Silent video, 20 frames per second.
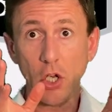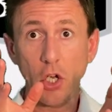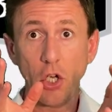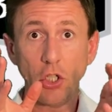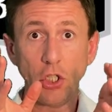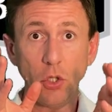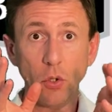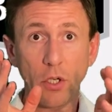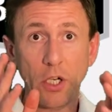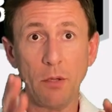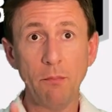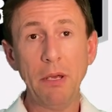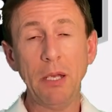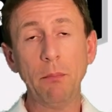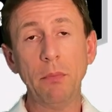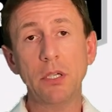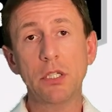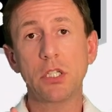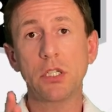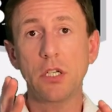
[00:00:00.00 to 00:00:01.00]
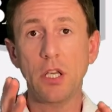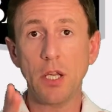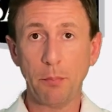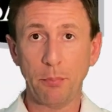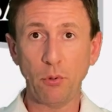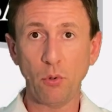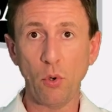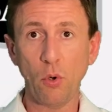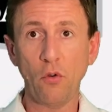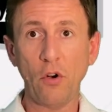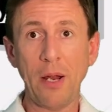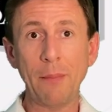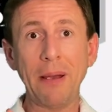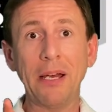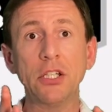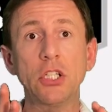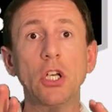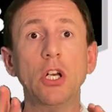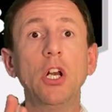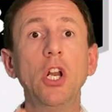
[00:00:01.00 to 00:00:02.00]
your commitment to the programme
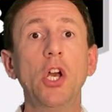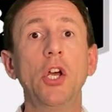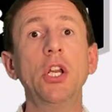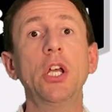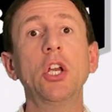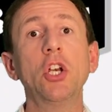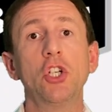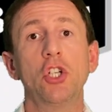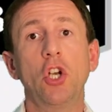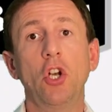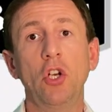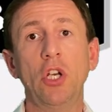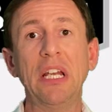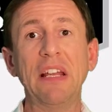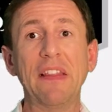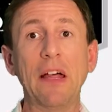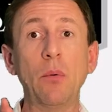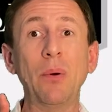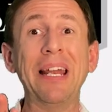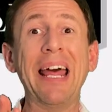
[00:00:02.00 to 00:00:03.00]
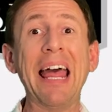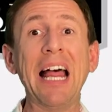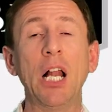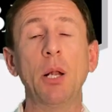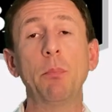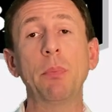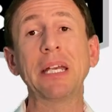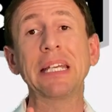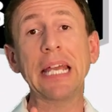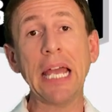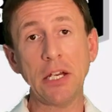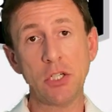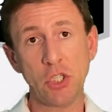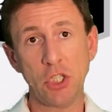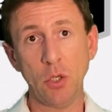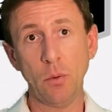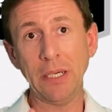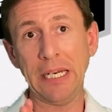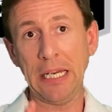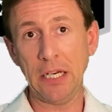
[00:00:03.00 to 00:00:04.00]
and your learning journey that will help get
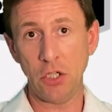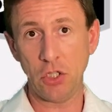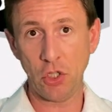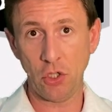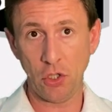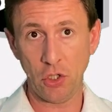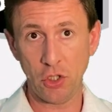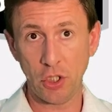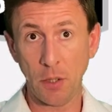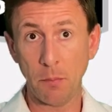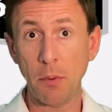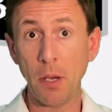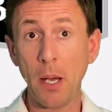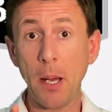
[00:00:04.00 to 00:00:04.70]
you an internship.